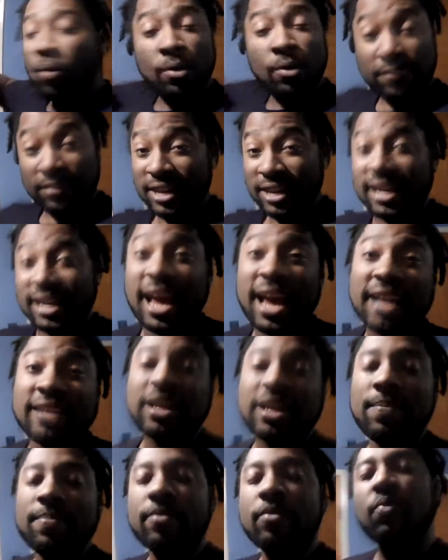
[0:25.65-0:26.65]
I've been the last
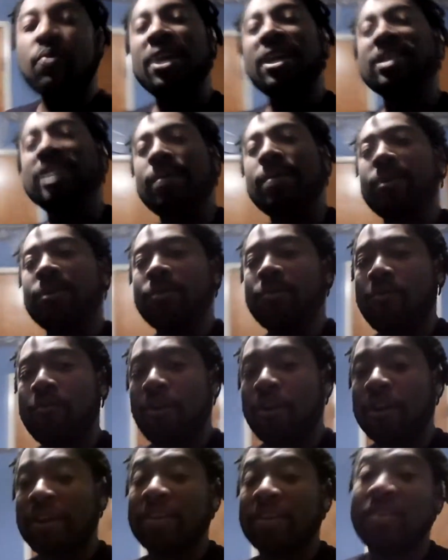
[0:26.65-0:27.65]
couple weeks I've been
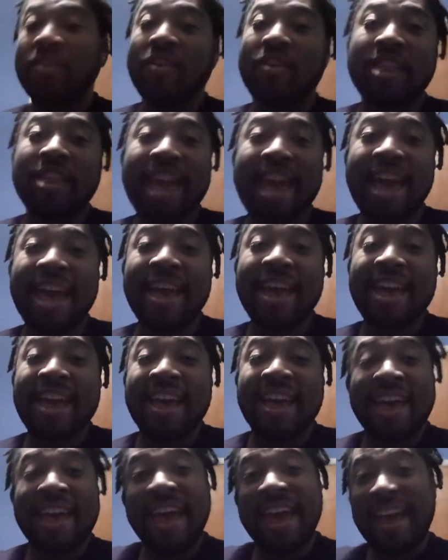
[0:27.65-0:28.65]
working on that,
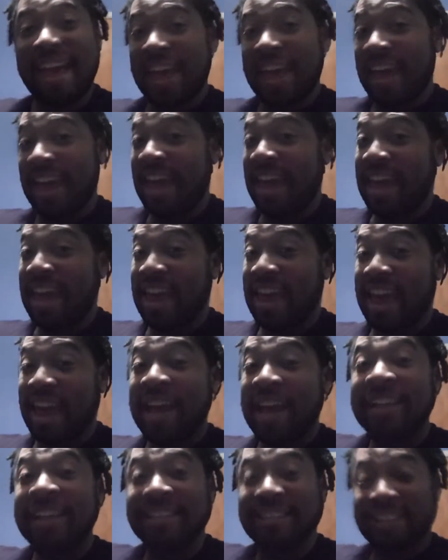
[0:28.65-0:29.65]
and
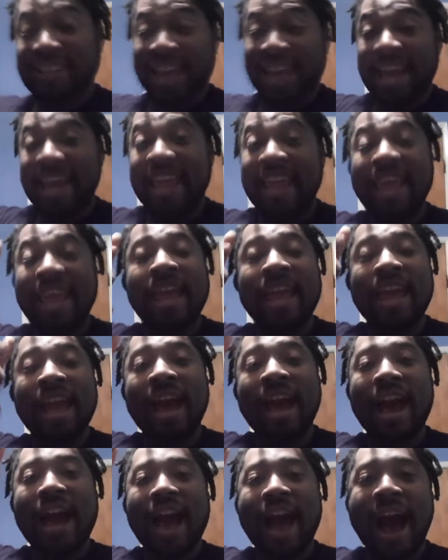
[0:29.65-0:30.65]
today
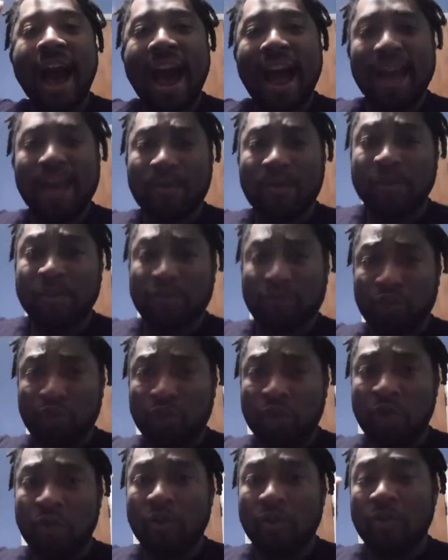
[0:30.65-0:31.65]
I want to
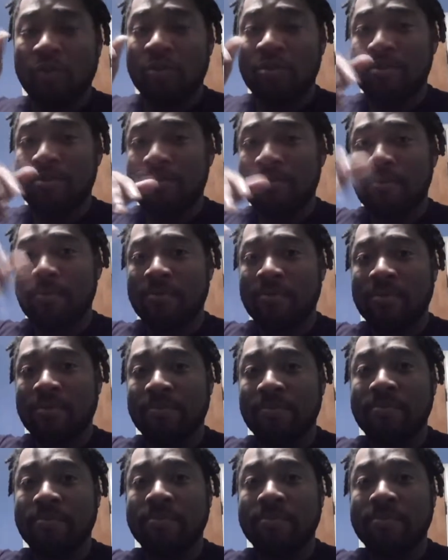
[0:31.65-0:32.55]
show you the, the